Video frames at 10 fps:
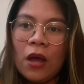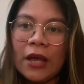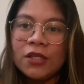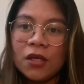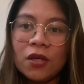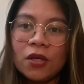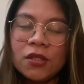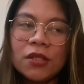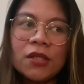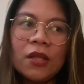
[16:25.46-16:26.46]
I studied
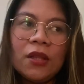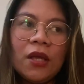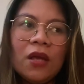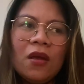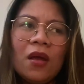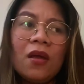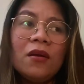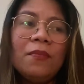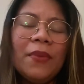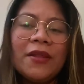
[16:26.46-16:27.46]
consistently.
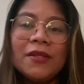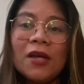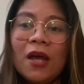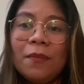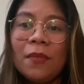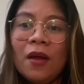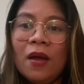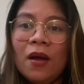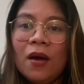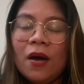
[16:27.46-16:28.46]
And by the time
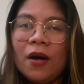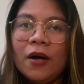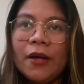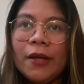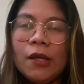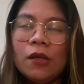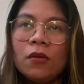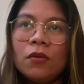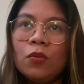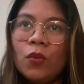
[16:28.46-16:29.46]
I
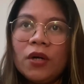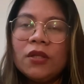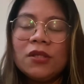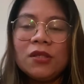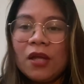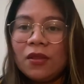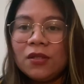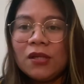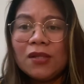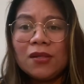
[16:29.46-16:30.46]
wanted to take the
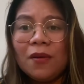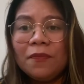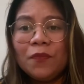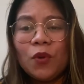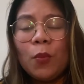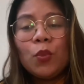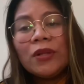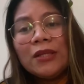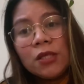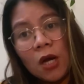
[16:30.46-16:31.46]
test, I'm
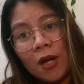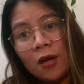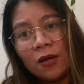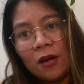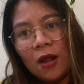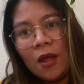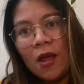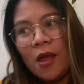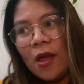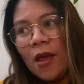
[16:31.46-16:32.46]
really tired.
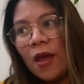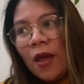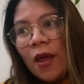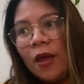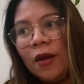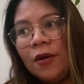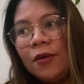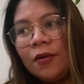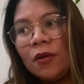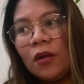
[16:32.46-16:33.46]
And
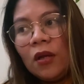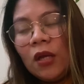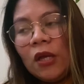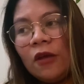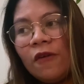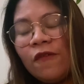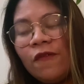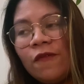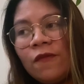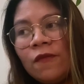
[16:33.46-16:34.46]

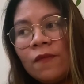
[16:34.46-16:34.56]
if